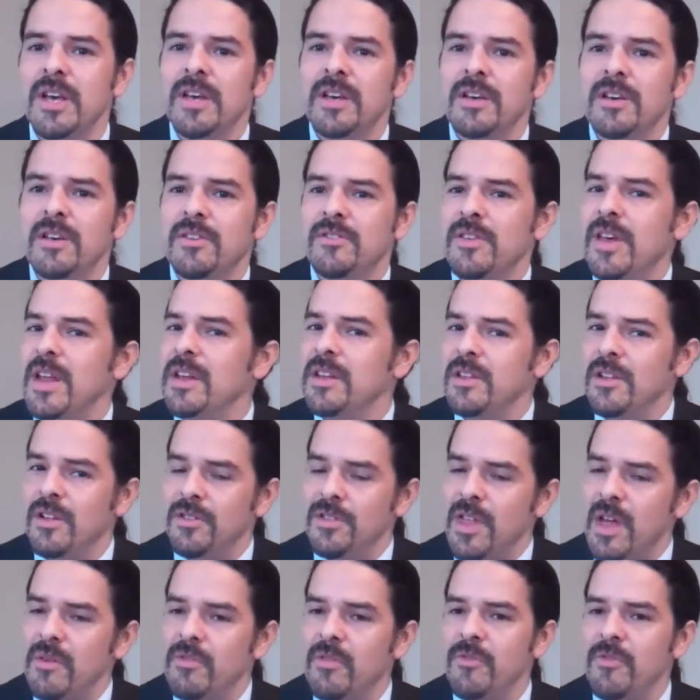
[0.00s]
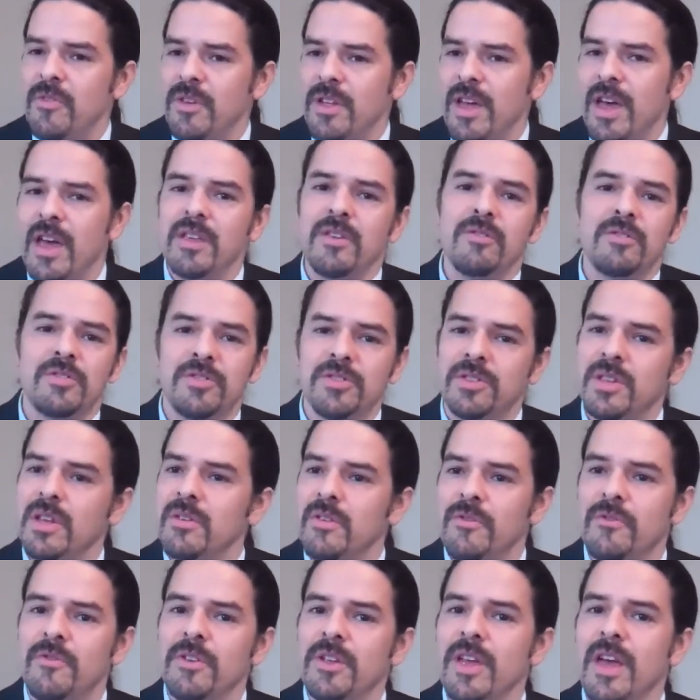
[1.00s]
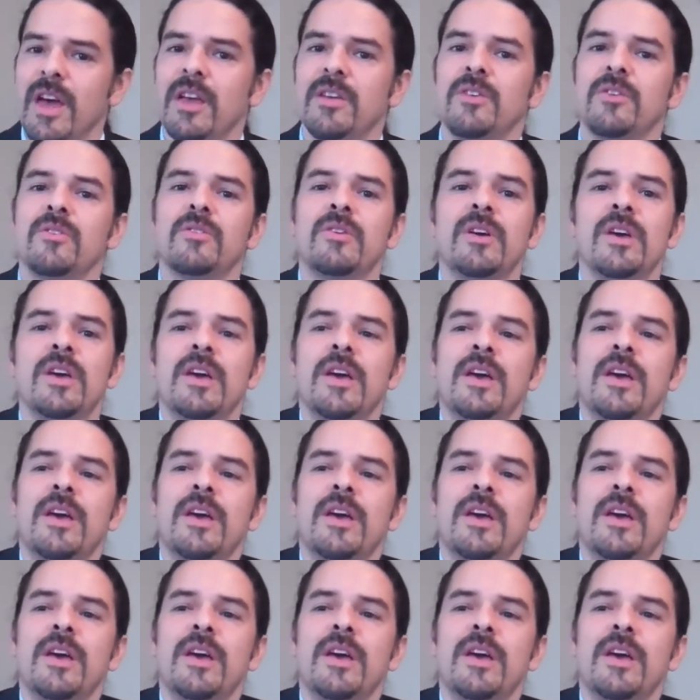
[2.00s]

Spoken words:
because then he'll never forget you, she'll never forget you,